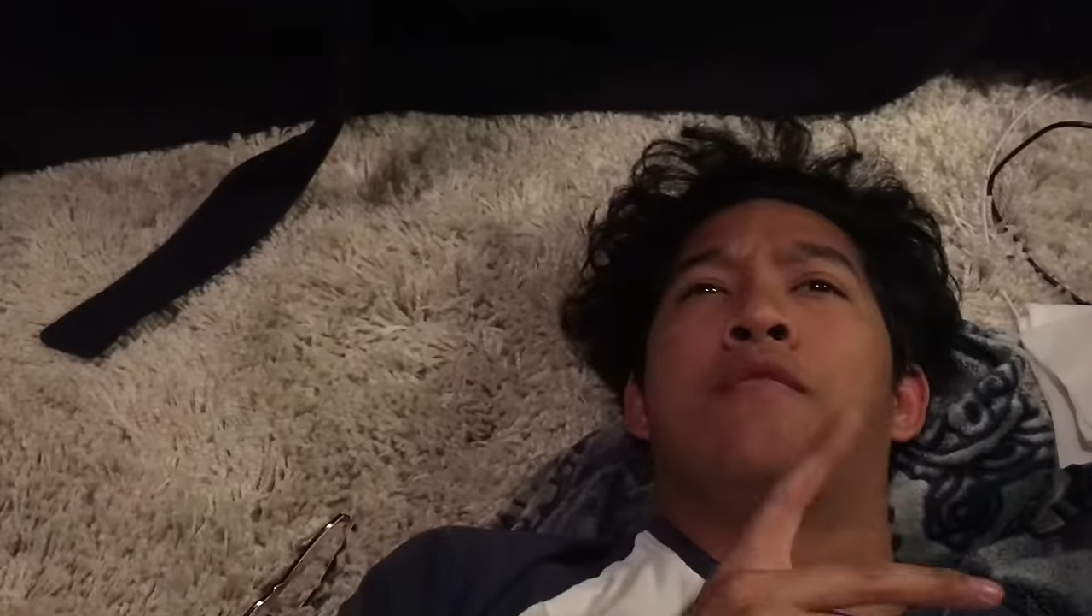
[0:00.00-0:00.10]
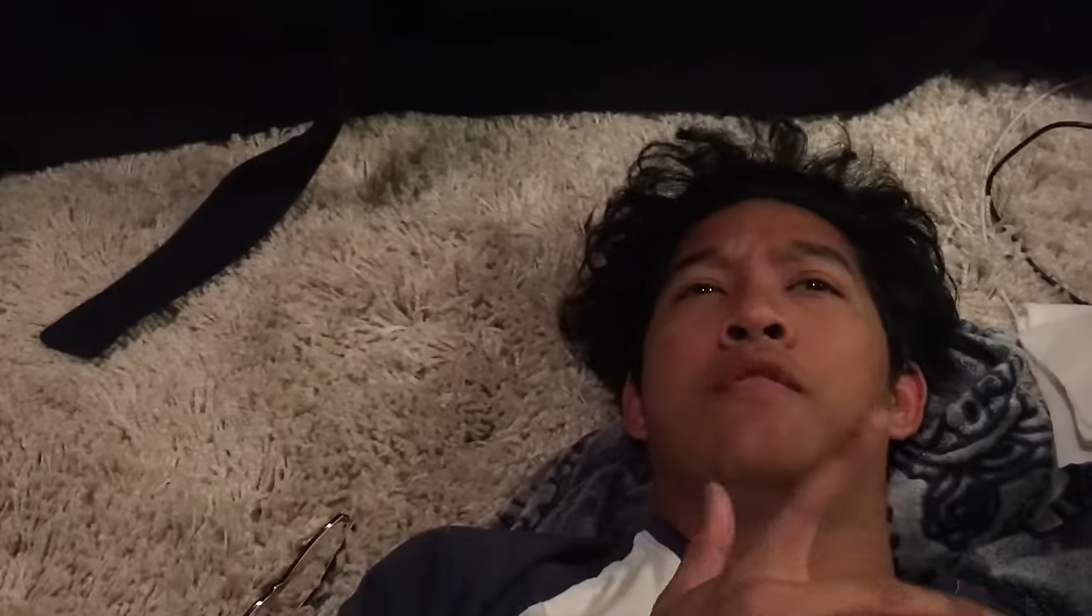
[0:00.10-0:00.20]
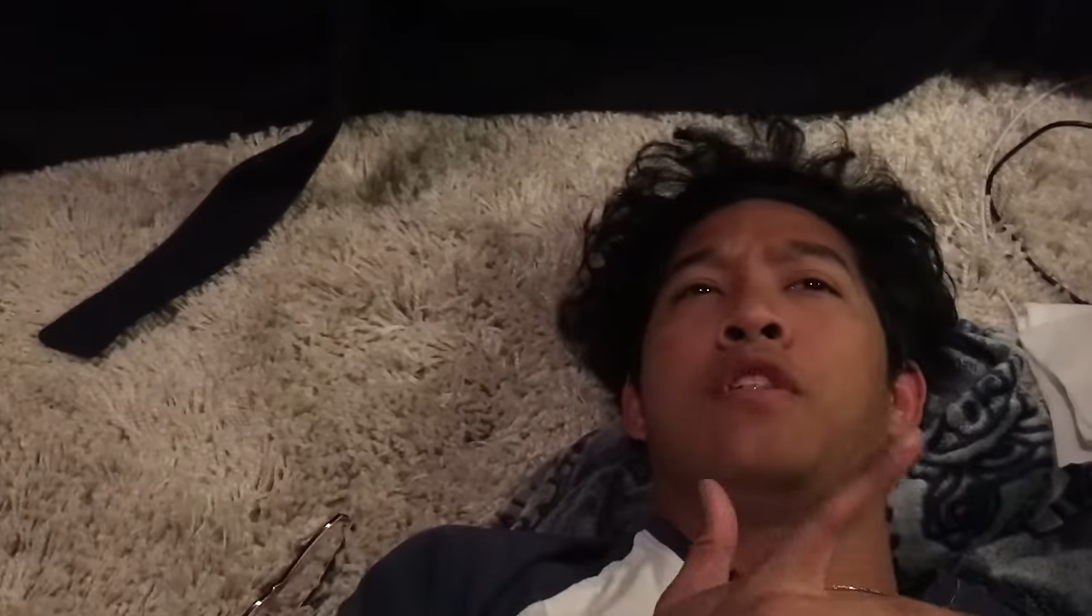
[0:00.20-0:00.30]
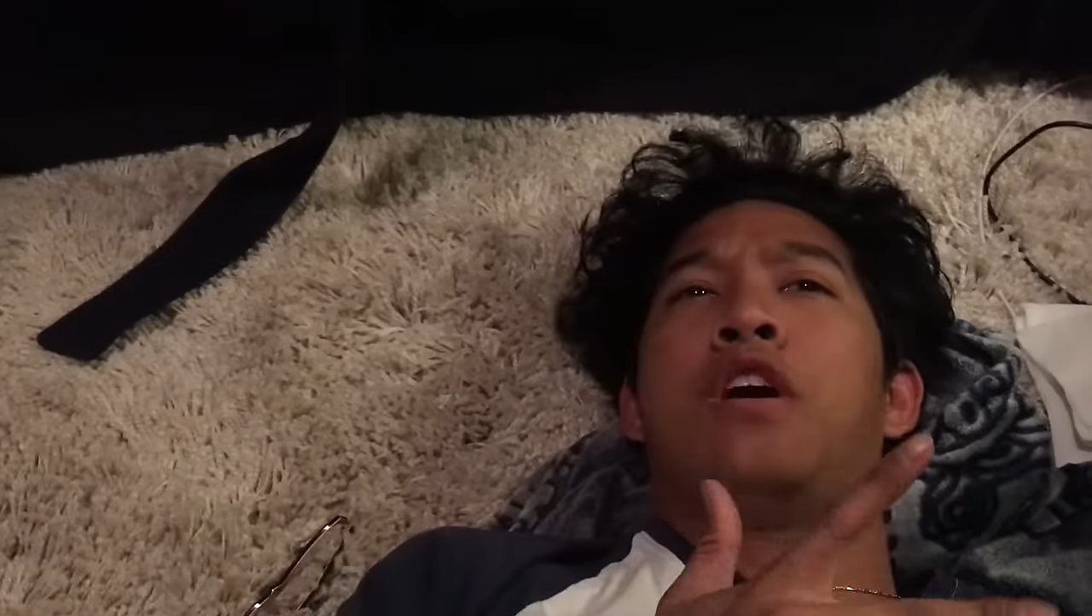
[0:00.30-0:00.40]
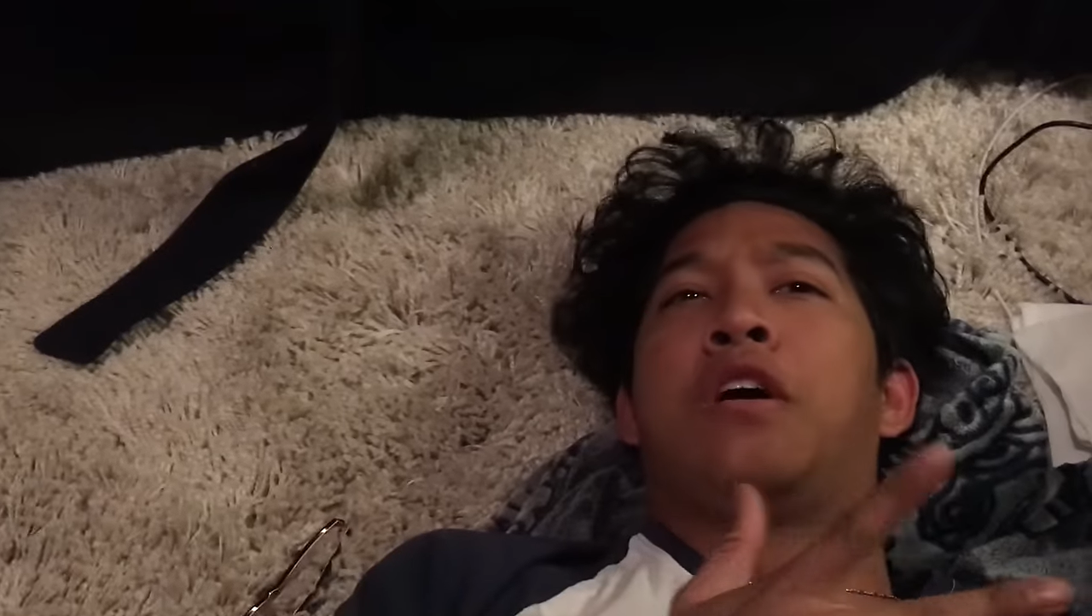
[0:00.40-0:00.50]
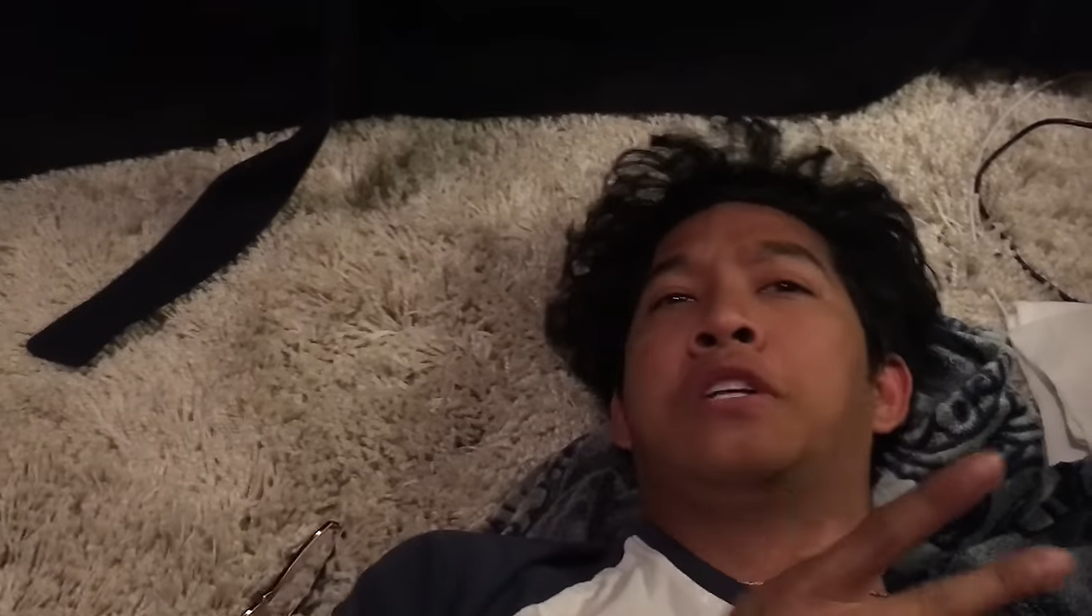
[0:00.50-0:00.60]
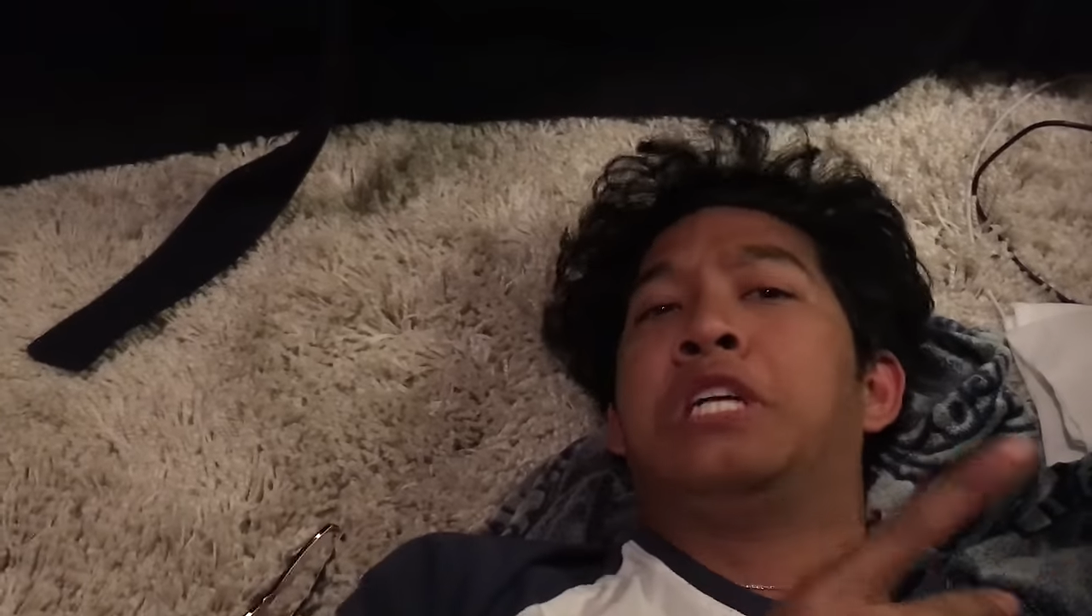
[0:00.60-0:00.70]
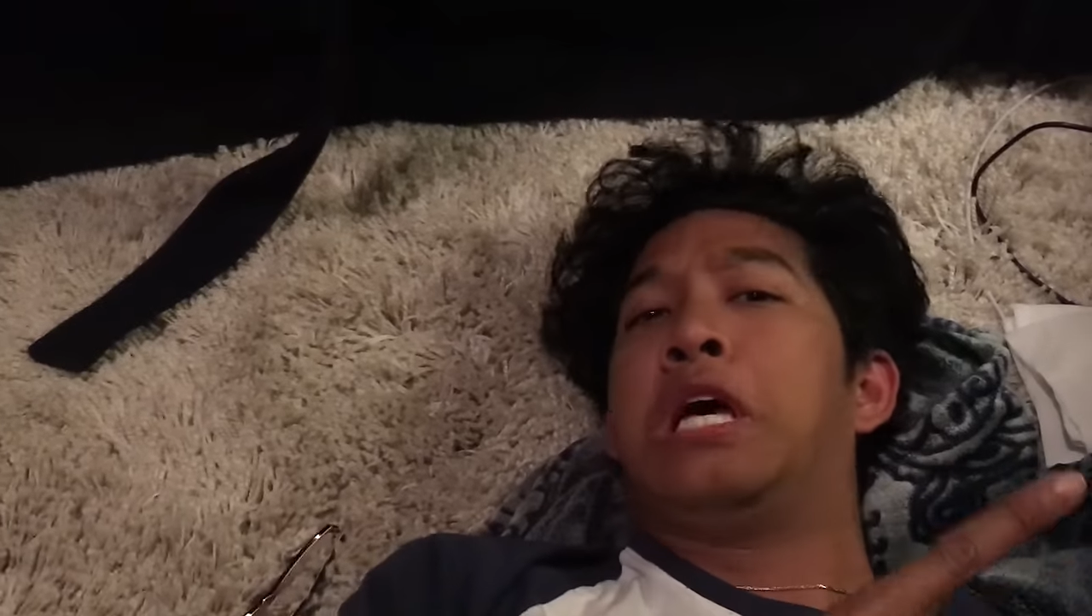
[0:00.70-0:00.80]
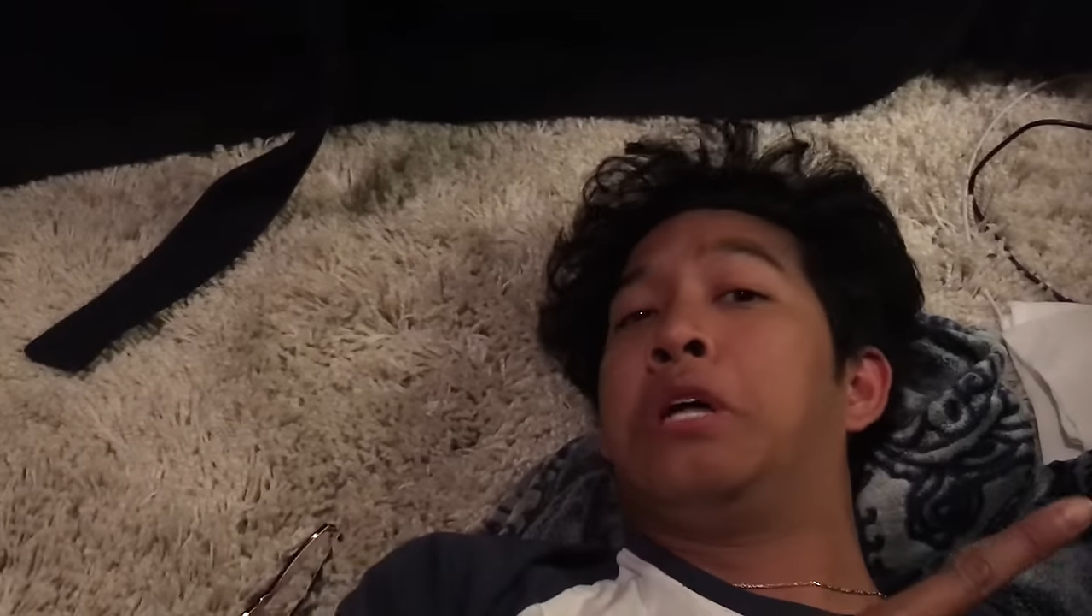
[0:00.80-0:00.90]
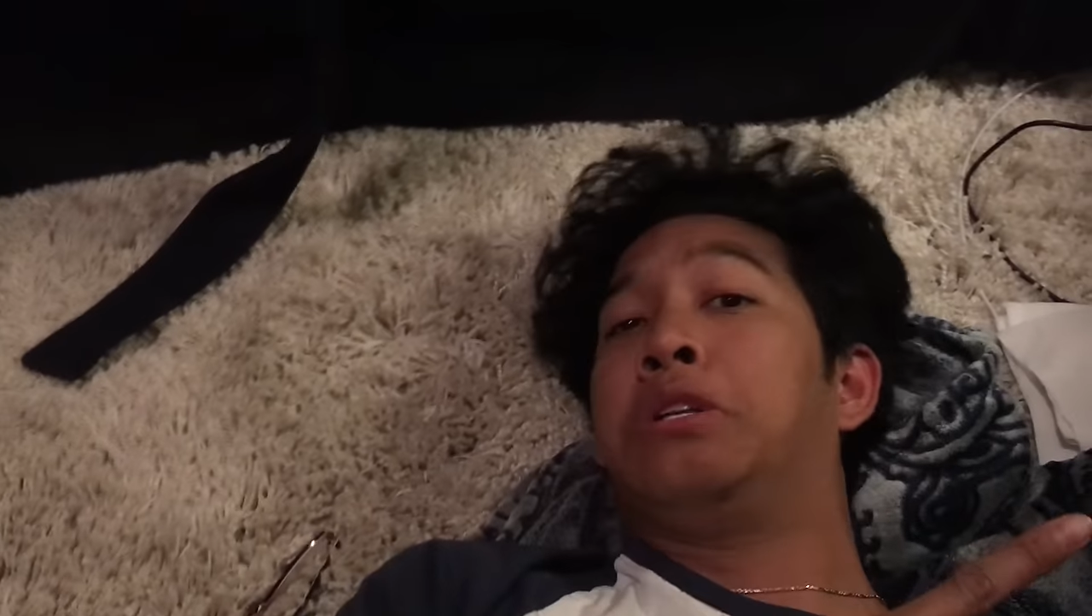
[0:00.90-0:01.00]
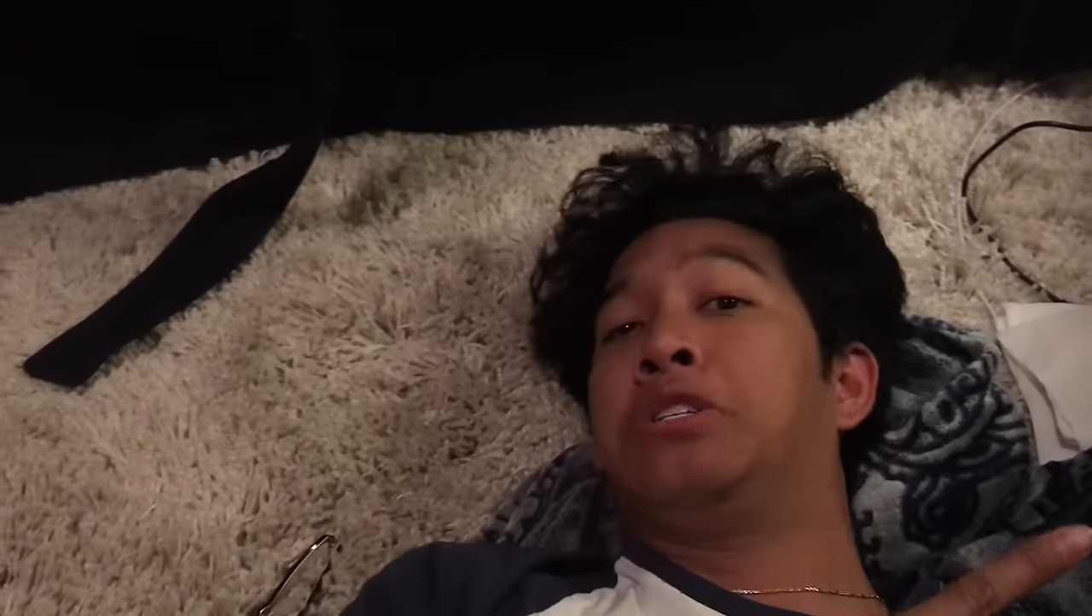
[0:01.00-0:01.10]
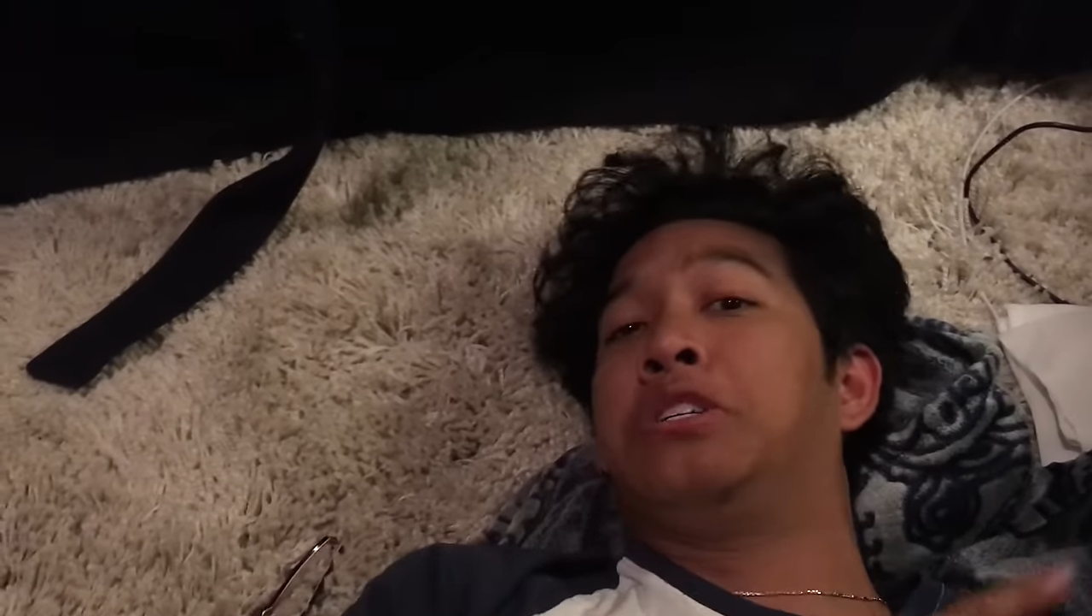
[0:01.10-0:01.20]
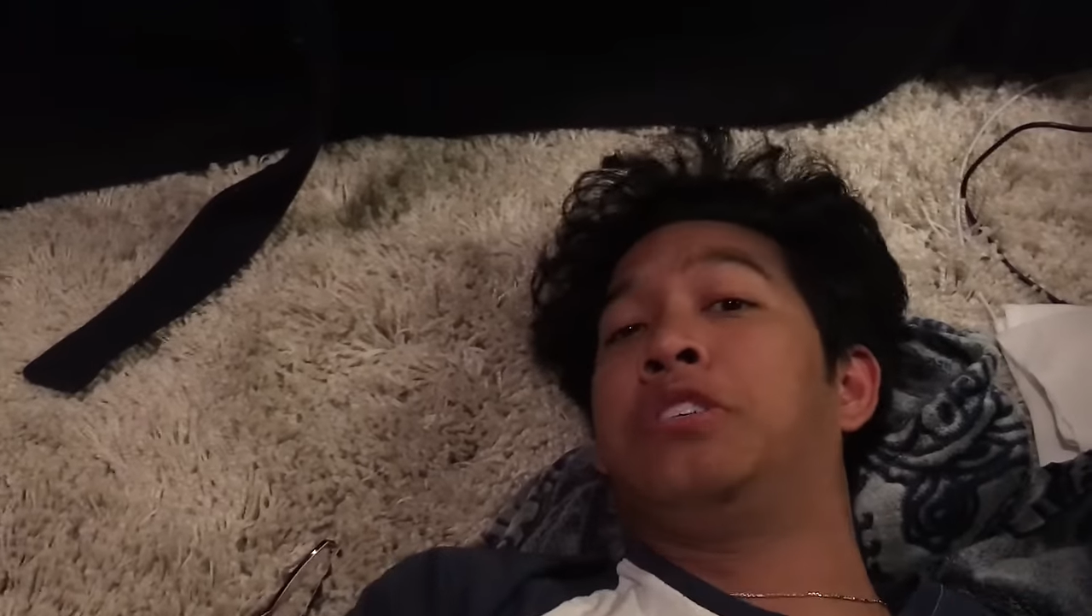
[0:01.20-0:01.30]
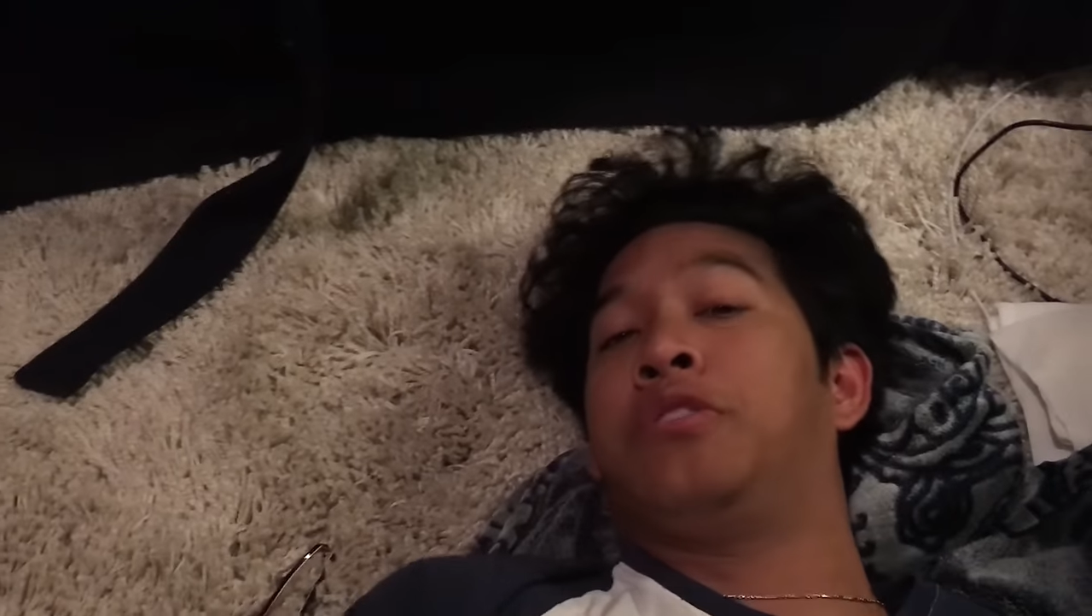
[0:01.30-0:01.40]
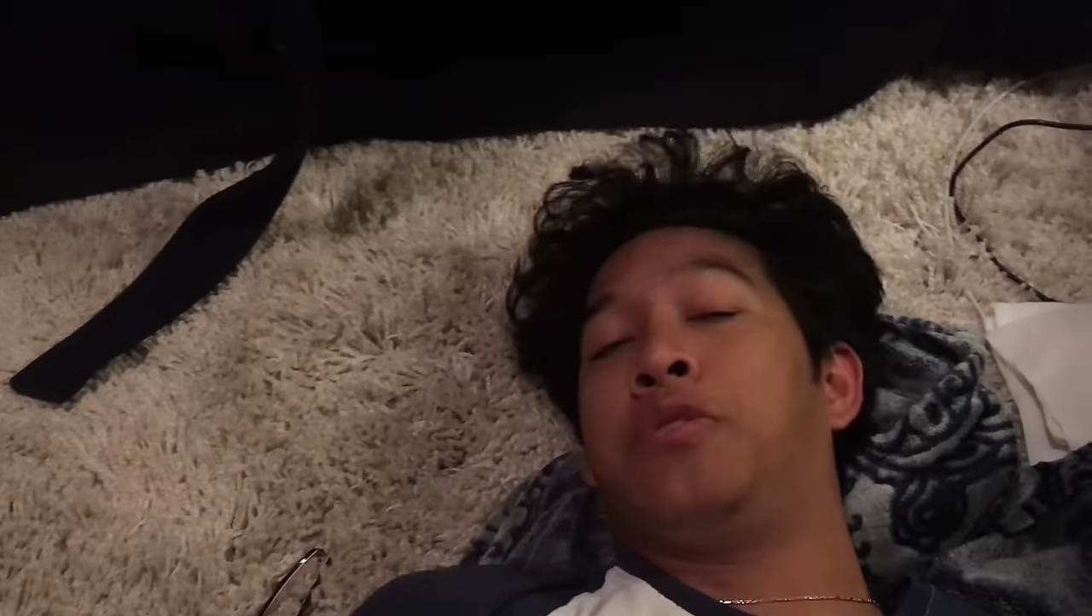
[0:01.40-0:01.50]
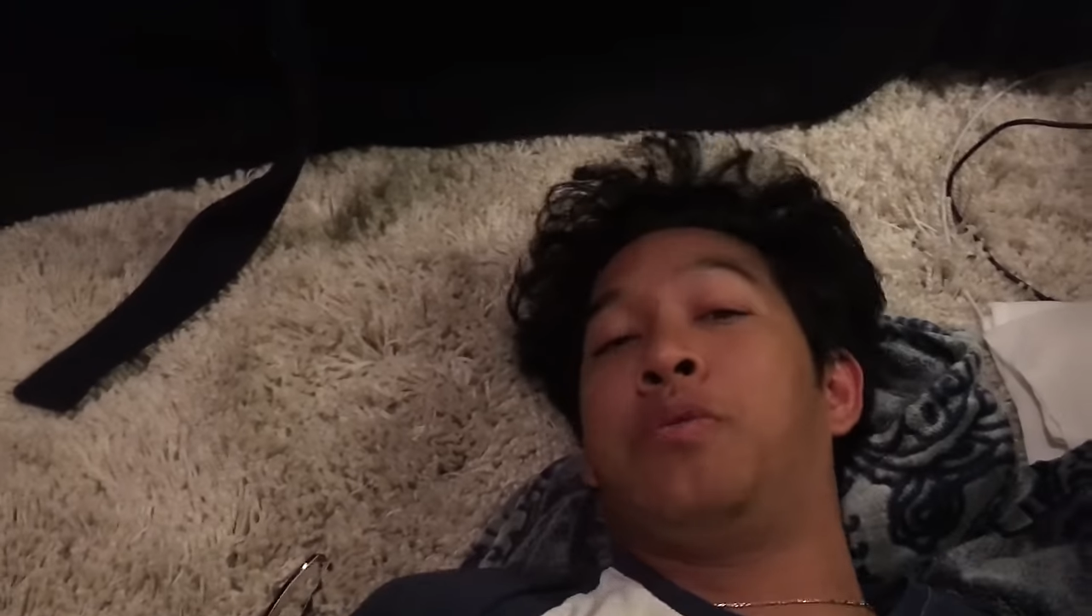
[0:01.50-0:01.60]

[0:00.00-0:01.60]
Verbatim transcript: vlog challenges